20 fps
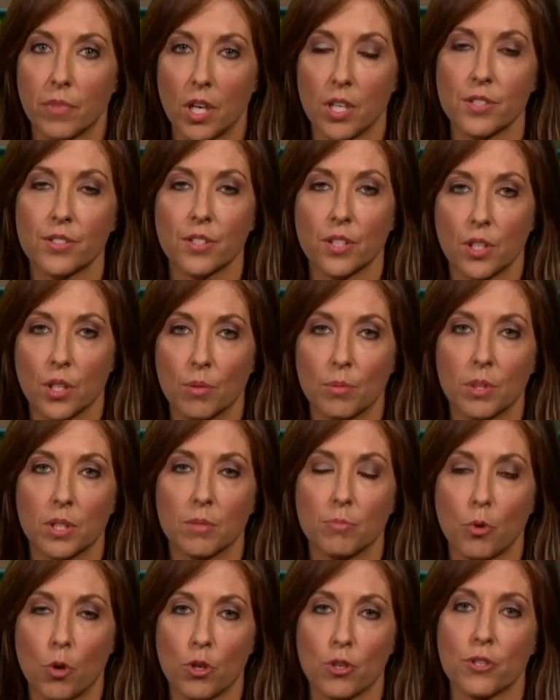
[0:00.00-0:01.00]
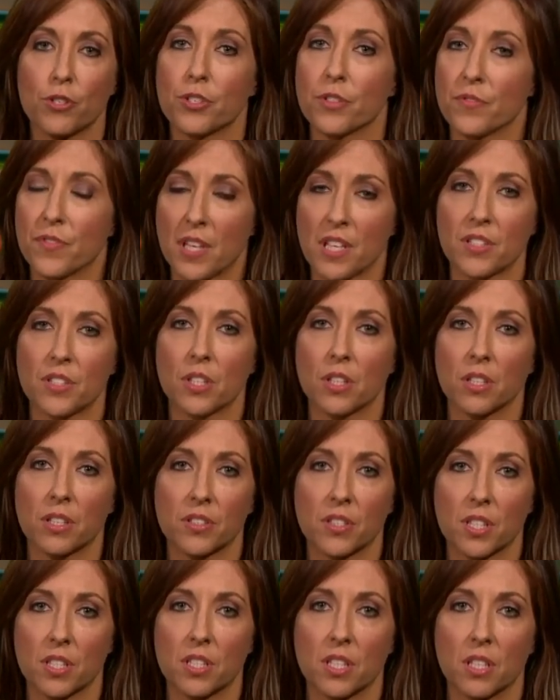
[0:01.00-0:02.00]
Barnes and Noble, Borders, if that still
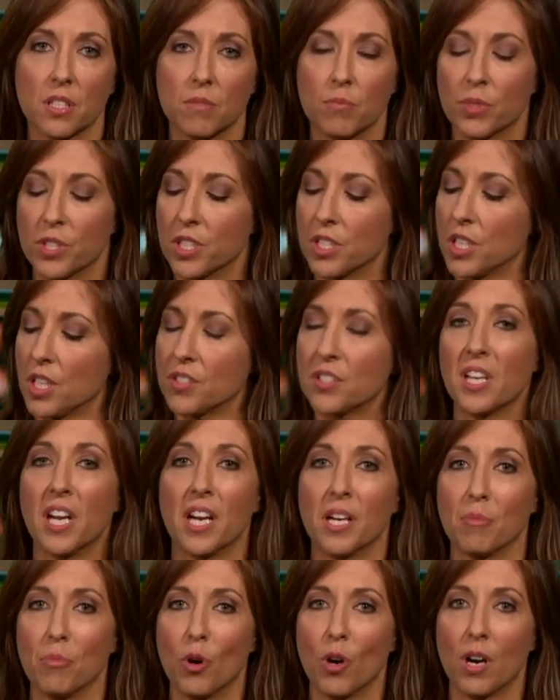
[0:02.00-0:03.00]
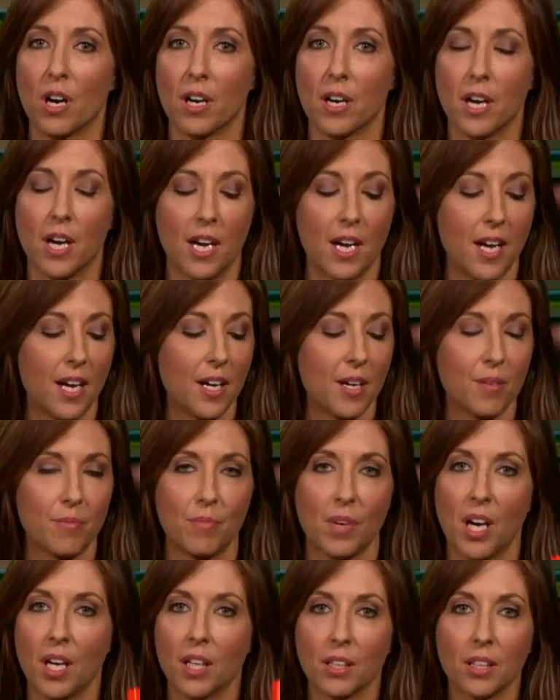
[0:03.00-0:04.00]
existed, which it doesn't anymore,
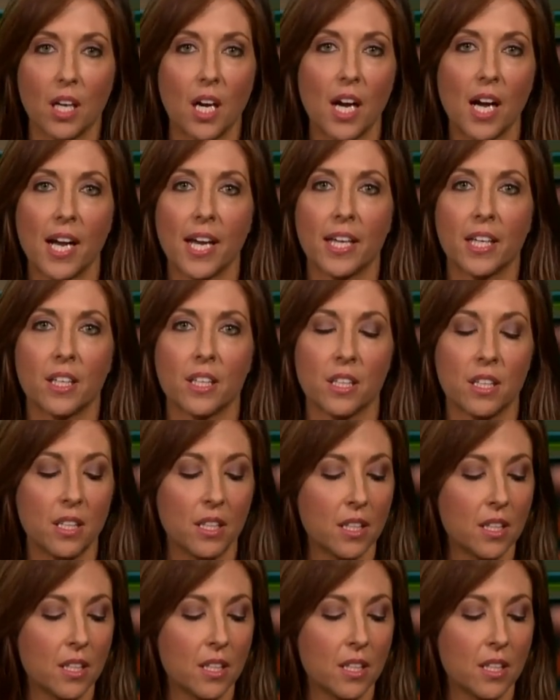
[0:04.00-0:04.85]
um, online.